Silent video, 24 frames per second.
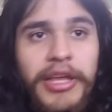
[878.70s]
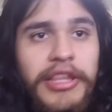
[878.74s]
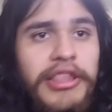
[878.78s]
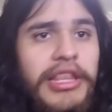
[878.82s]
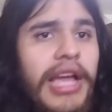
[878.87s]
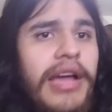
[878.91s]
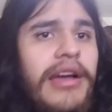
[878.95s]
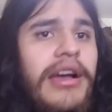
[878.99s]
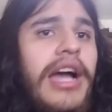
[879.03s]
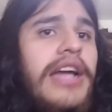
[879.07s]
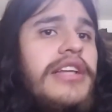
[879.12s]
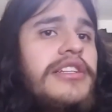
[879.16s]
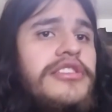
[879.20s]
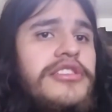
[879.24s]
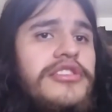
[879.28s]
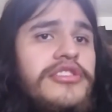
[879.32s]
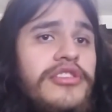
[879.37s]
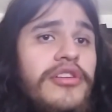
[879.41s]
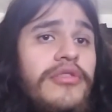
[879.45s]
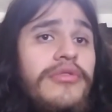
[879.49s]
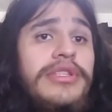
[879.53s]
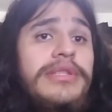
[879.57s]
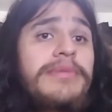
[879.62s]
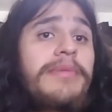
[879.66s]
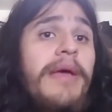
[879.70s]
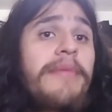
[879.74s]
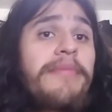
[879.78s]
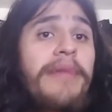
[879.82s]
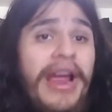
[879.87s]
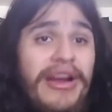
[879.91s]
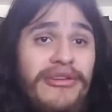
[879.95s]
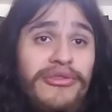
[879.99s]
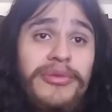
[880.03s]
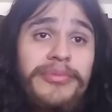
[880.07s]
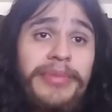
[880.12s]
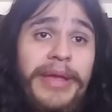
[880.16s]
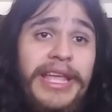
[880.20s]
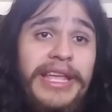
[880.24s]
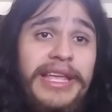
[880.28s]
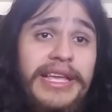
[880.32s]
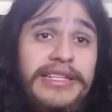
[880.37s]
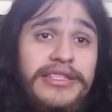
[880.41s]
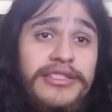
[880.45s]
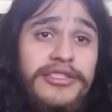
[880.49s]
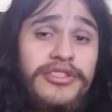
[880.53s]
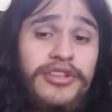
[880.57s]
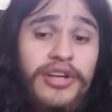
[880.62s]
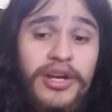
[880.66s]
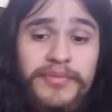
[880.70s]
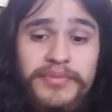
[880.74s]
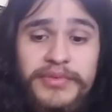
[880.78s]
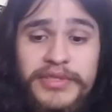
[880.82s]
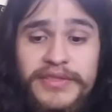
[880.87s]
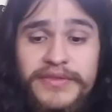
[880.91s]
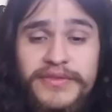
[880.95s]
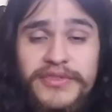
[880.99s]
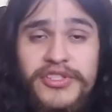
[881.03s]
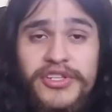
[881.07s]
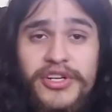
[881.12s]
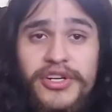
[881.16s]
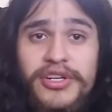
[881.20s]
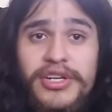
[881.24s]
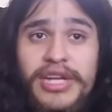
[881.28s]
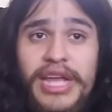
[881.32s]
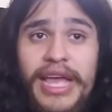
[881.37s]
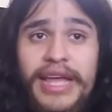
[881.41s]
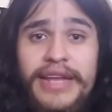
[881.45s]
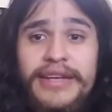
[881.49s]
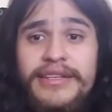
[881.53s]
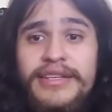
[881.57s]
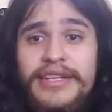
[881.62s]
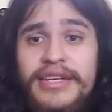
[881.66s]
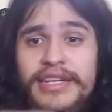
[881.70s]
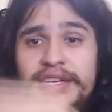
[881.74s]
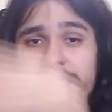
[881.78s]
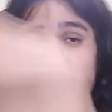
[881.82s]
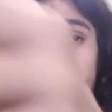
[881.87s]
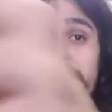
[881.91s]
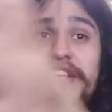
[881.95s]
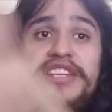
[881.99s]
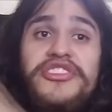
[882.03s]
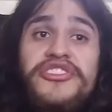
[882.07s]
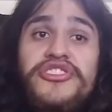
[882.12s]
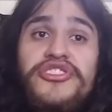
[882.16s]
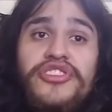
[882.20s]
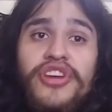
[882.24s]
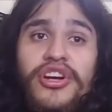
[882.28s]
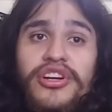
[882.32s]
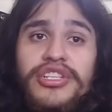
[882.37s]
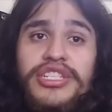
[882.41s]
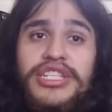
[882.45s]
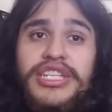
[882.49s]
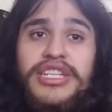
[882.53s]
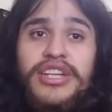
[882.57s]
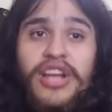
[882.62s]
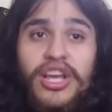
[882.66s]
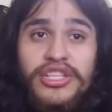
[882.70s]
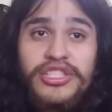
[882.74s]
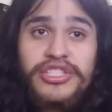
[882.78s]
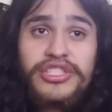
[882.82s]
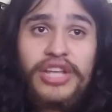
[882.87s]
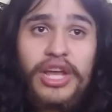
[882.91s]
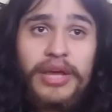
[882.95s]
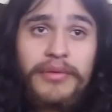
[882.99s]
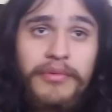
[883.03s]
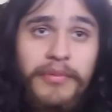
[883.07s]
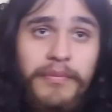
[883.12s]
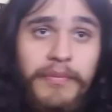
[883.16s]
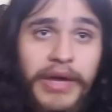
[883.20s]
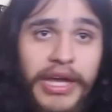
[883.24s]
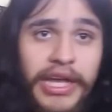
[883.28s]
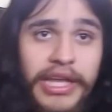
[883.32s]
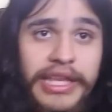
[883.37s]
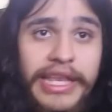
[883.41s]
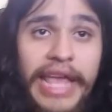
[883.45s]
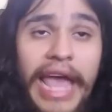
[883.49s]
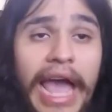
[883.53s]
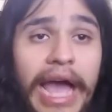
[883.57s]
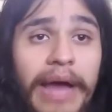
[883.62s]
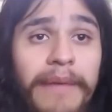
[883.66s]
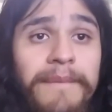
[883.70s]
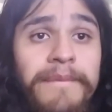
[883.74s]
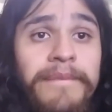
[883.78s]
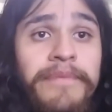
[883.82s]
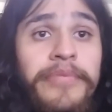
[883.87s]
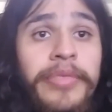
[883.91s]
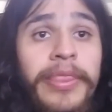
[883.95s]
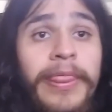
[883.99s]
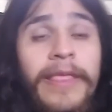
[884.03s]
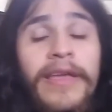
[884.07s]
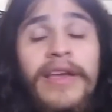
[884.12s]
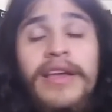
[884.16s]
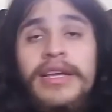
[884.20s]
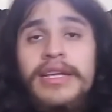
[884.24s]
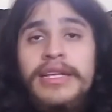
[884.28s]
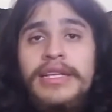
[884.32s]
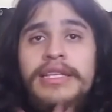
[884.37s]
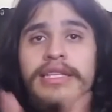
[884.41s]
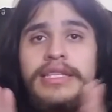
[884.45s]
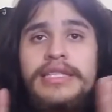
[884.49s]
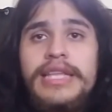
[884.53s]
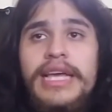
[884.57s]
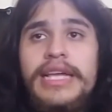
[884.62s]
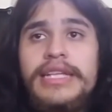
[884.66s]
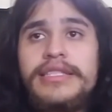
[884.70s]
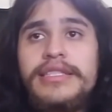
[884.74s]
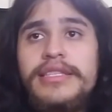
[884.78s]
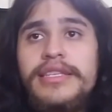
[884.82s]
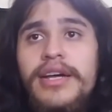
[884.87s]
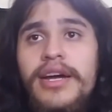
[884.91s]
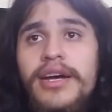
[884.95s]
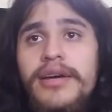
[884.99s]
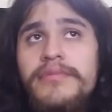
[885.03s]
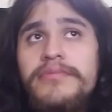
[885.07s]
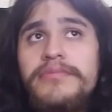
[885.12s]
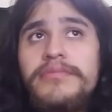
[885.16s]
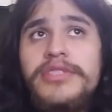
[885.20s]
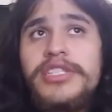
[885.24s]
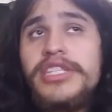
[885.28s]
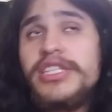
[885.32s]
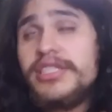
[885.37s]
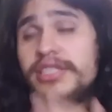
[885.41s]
sorry about that. I just noticed my power bank had stopped, had finished charging, not stopped. But yeah, that's